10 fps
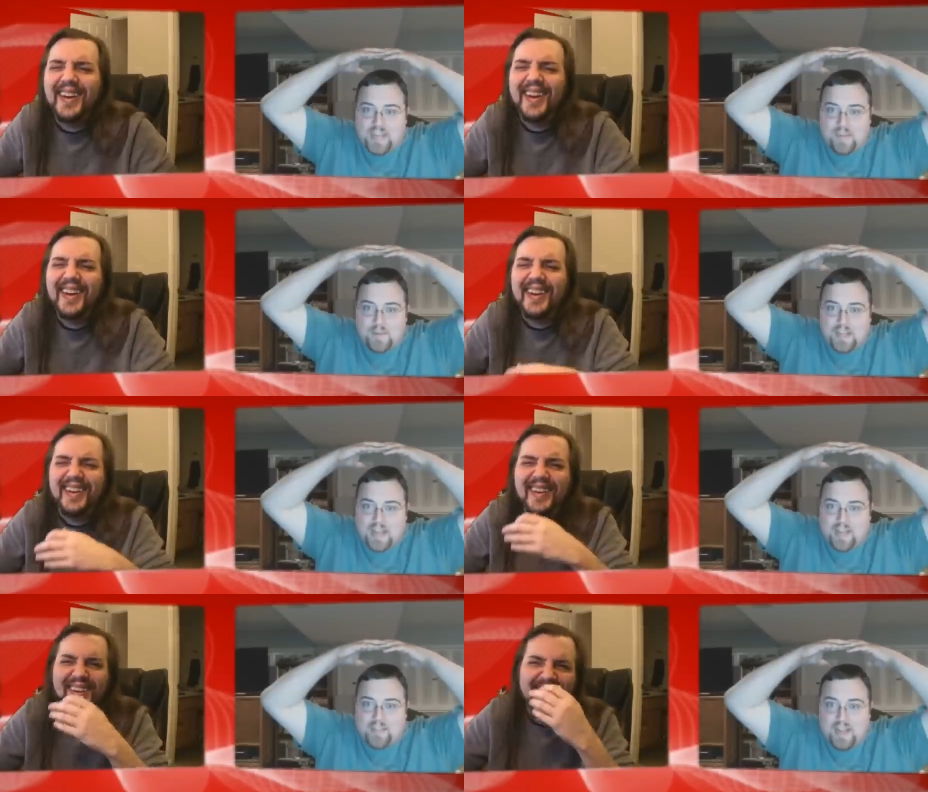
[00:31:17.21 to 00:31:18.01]

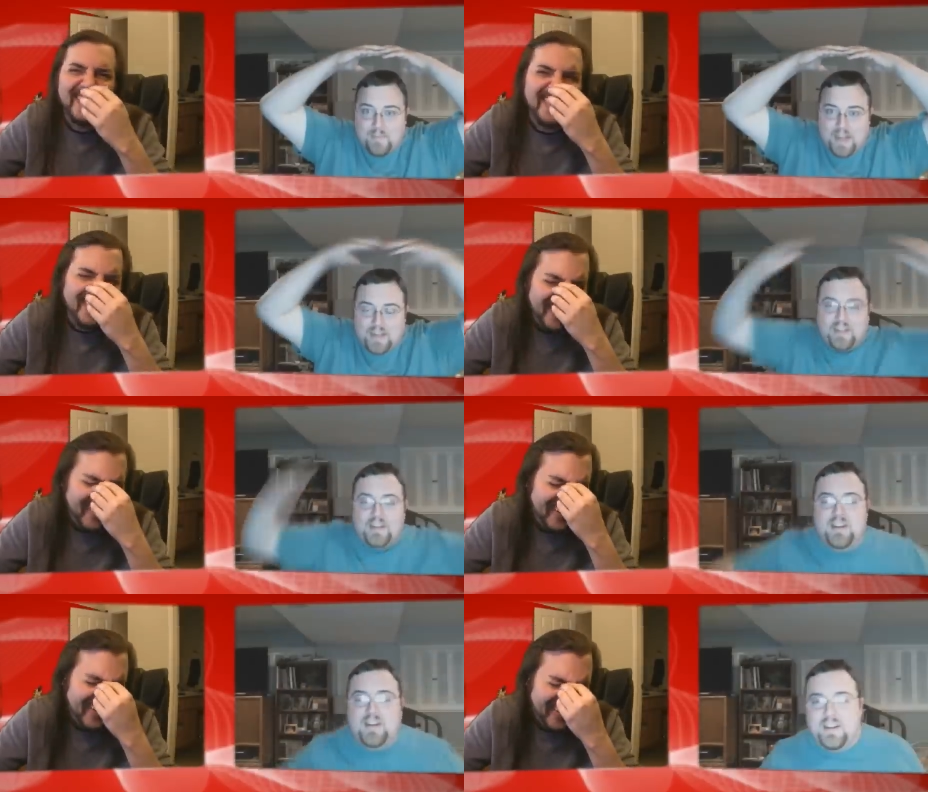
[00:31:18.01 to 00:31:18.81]
Speaker 1: yarmulke on
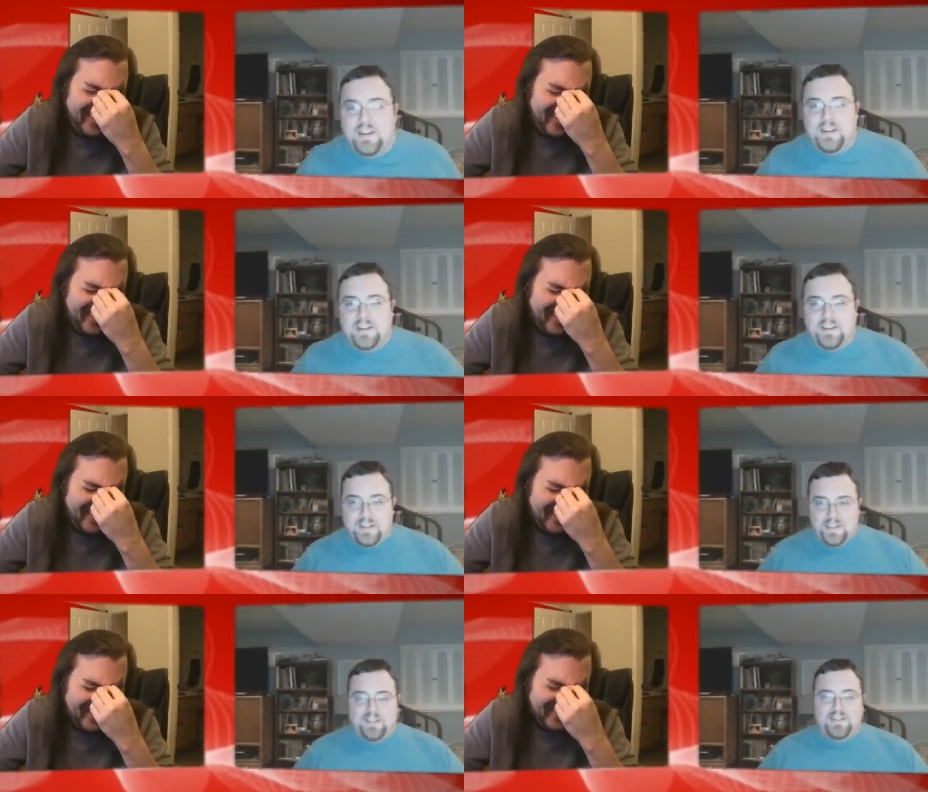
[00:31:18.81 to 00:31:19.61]

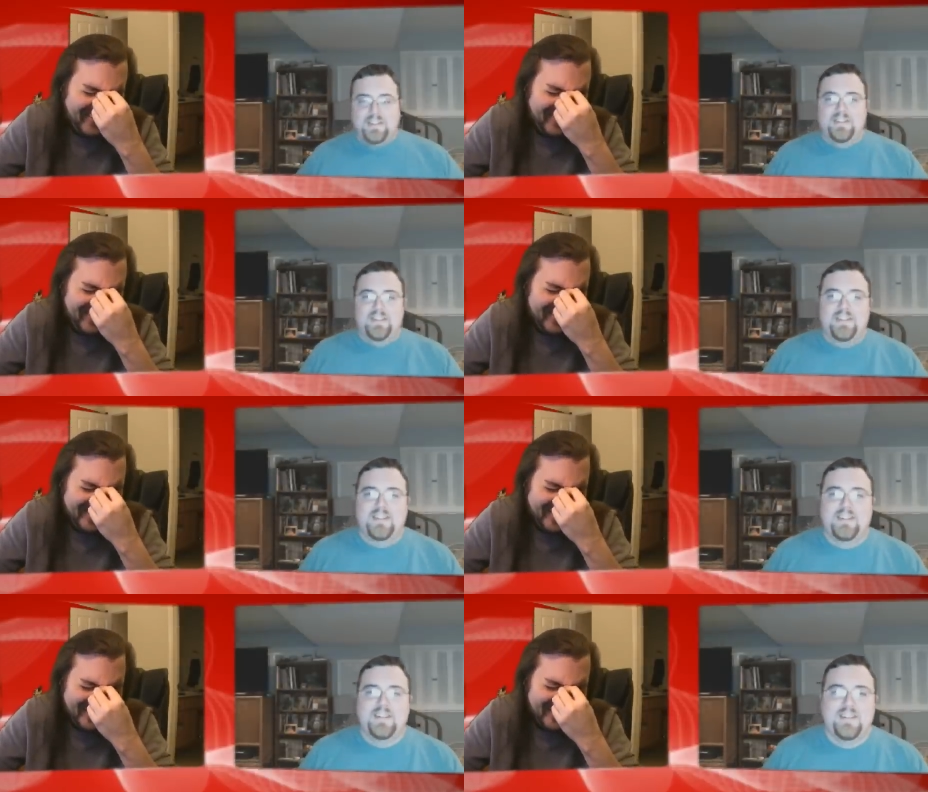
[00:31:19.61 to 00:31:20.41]
that
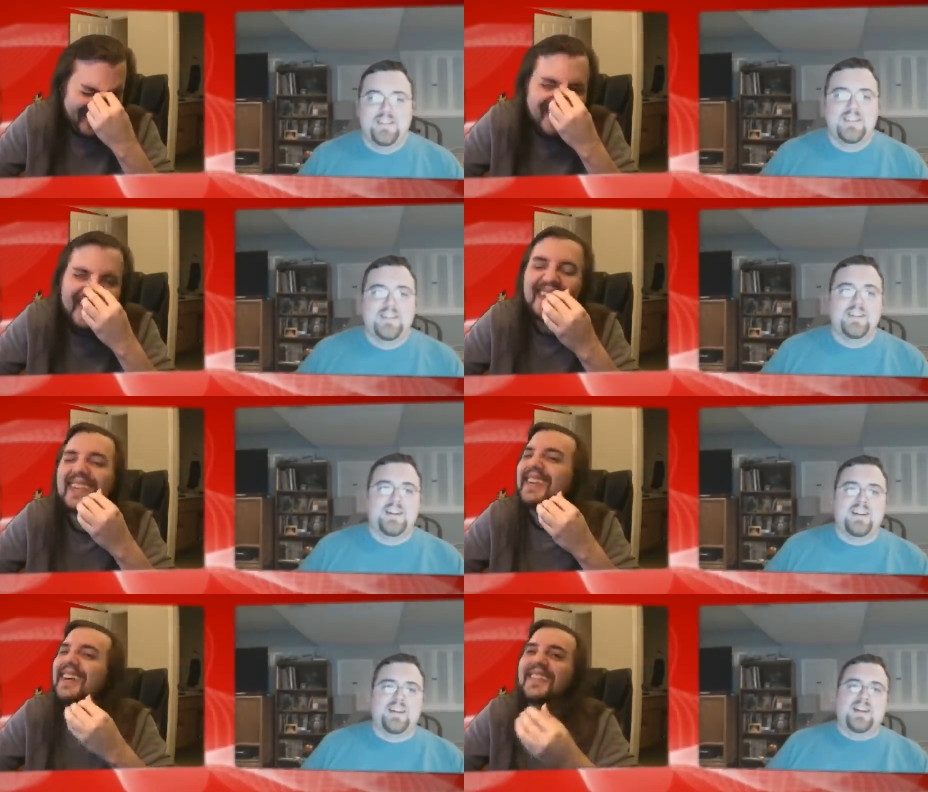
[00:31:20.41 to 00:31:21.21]
Speaker 2: band.
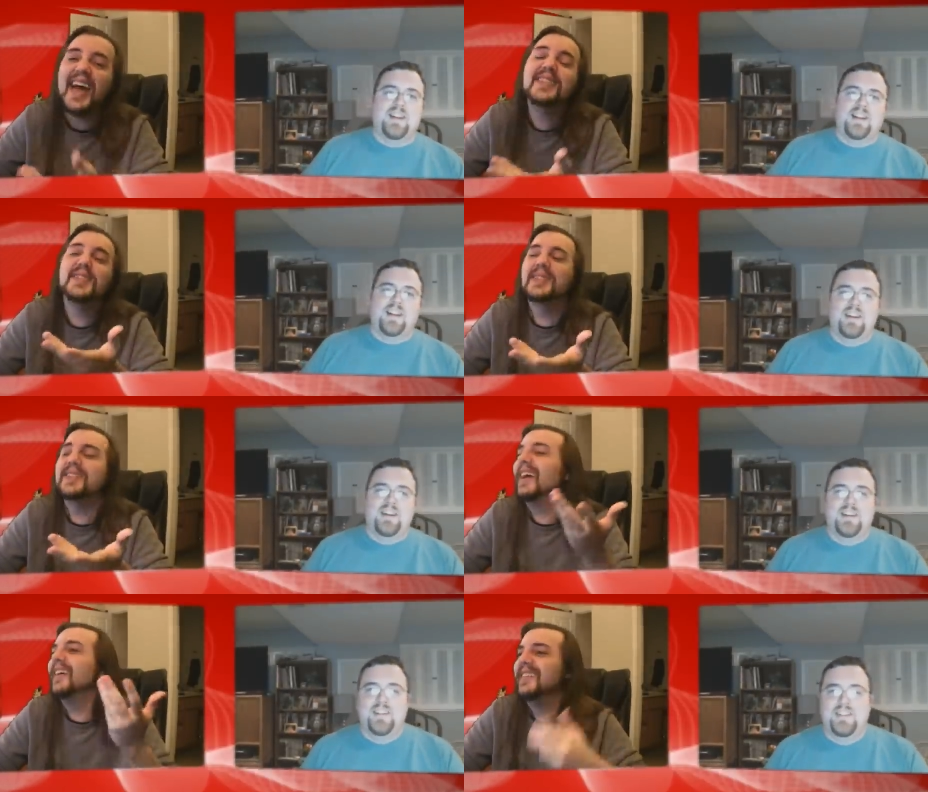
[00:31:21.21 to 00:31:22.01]
Now that's
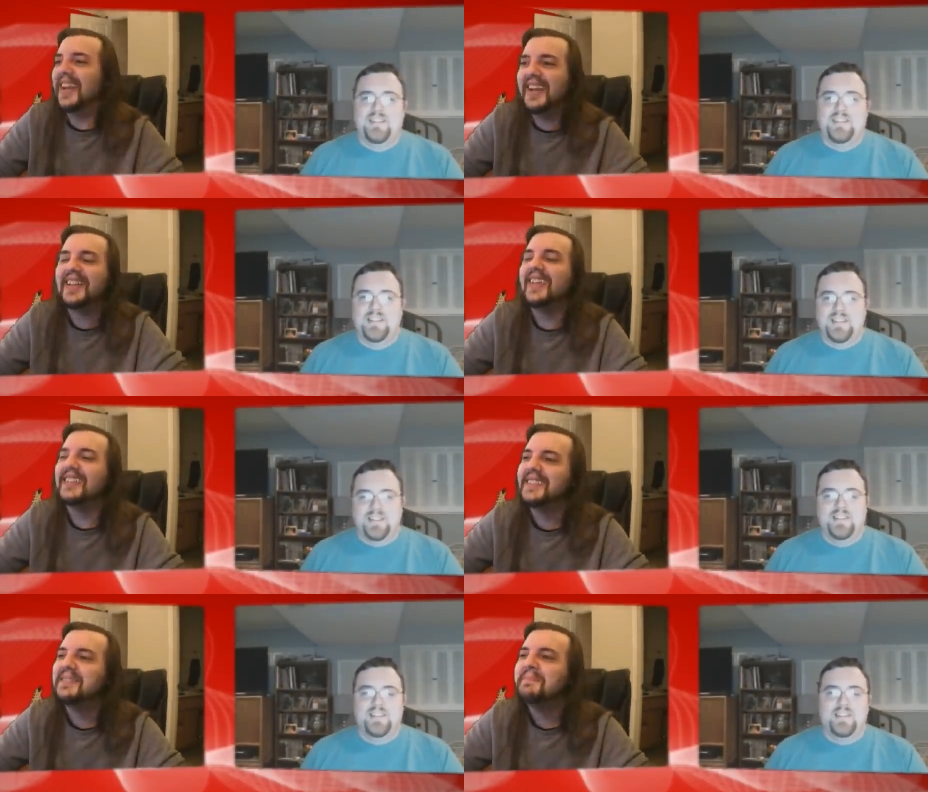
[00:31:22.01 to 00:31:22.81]
okay.
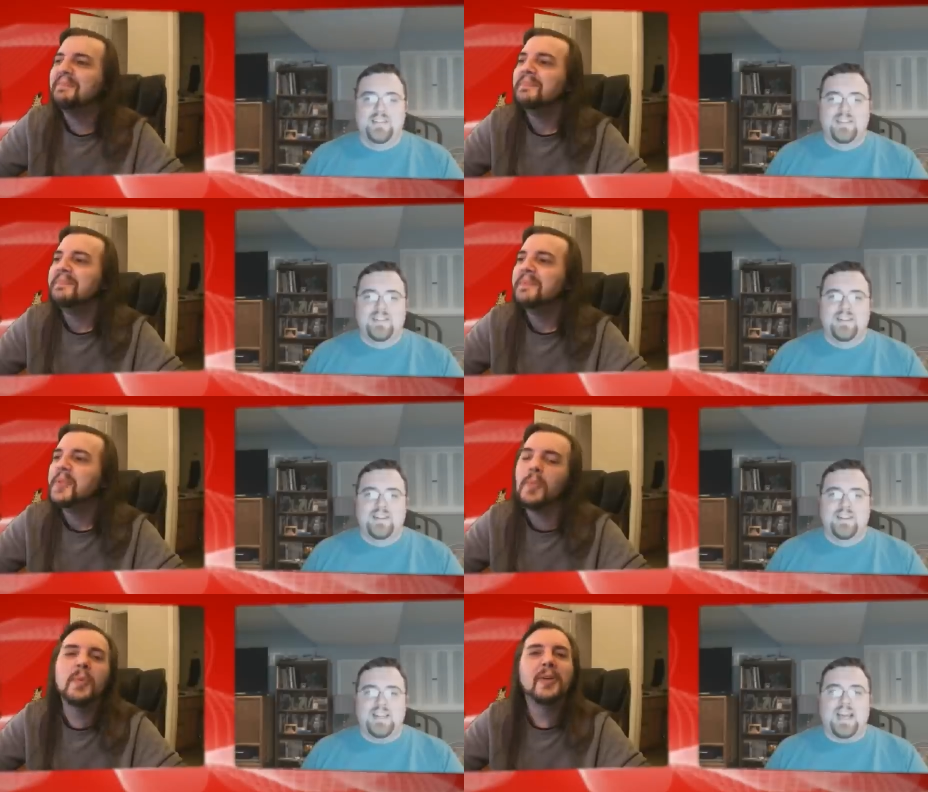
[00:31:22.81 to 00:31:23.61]
That
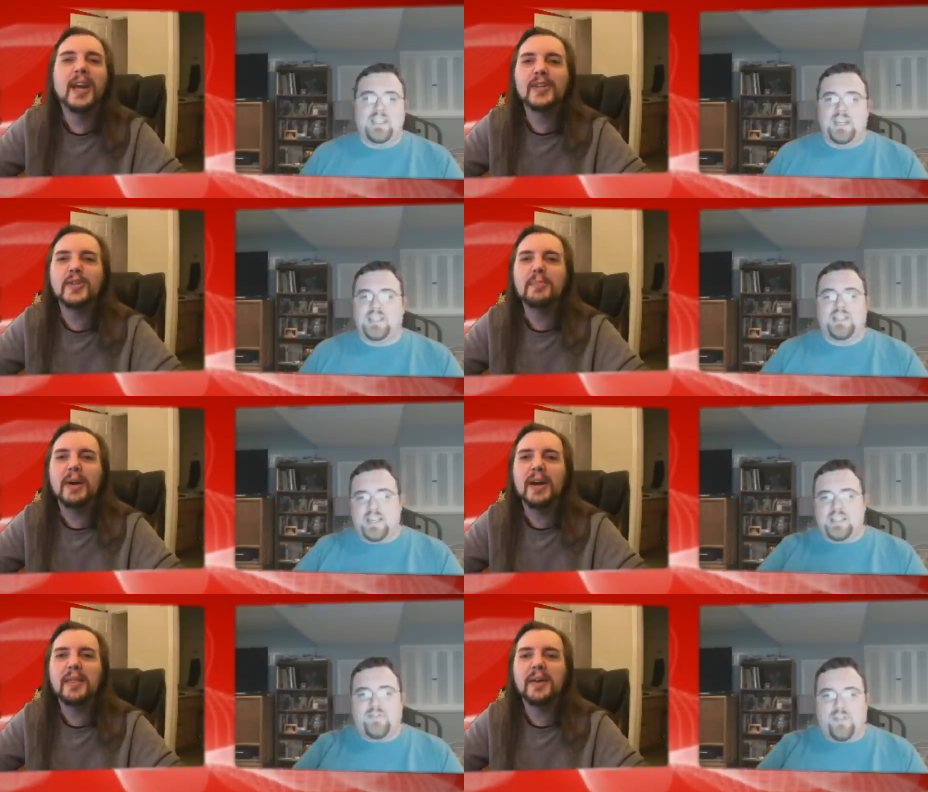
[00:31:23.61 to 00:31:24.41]
someone would actually just,
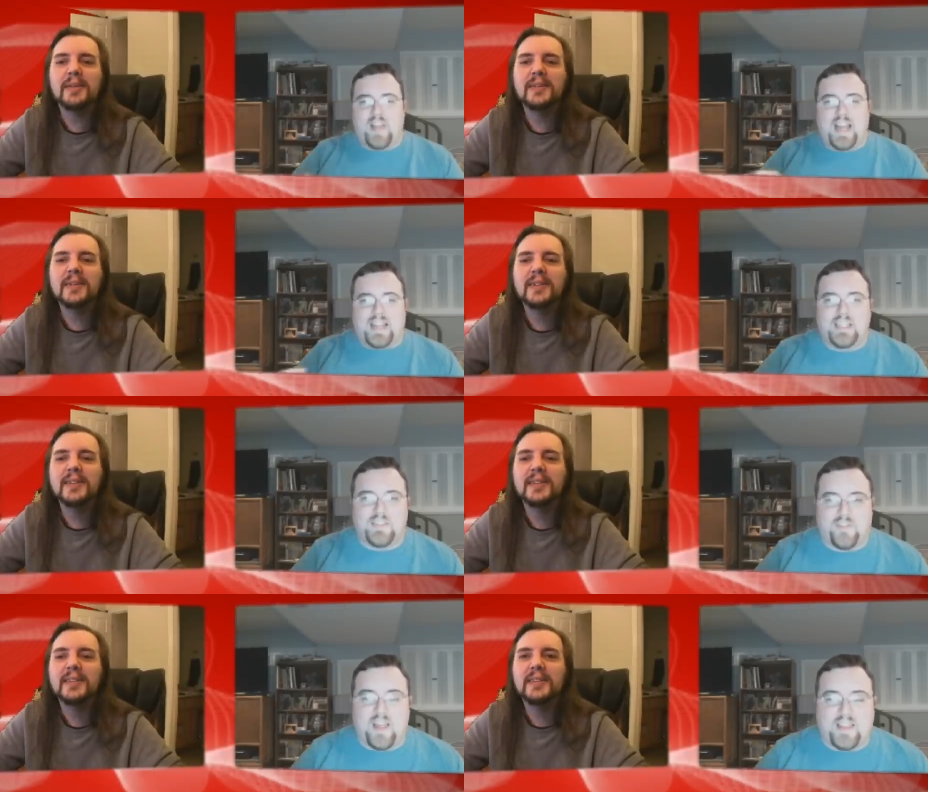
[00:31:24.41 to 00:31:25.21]
buy just that.
Speaker 1: Like
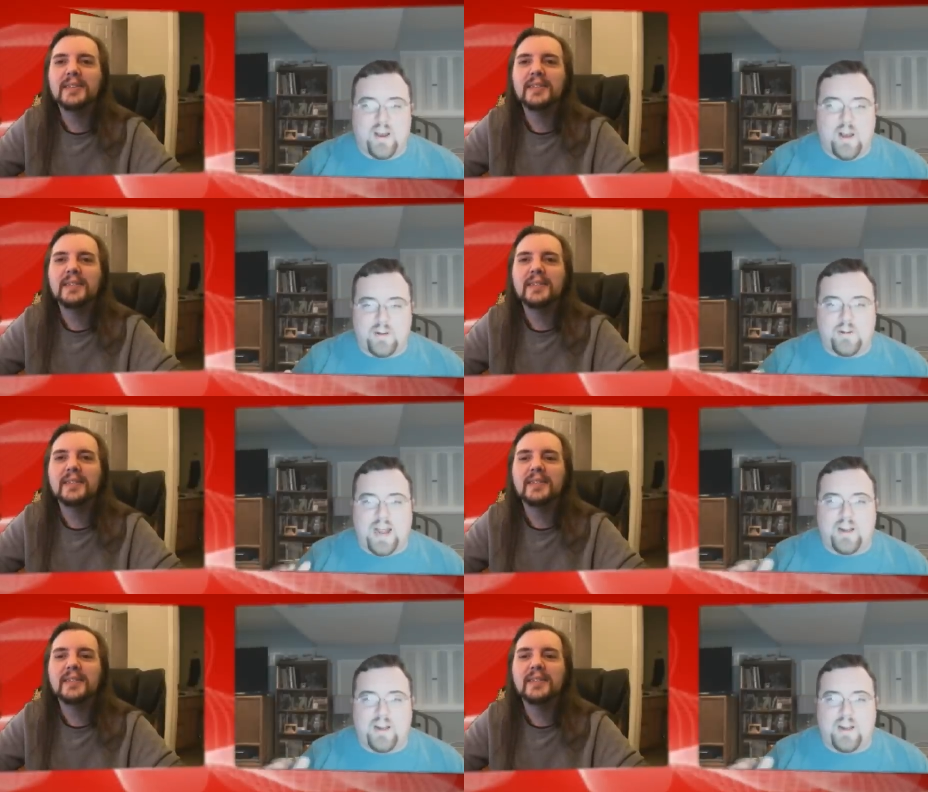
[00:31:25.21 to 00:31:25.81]
just for like the elder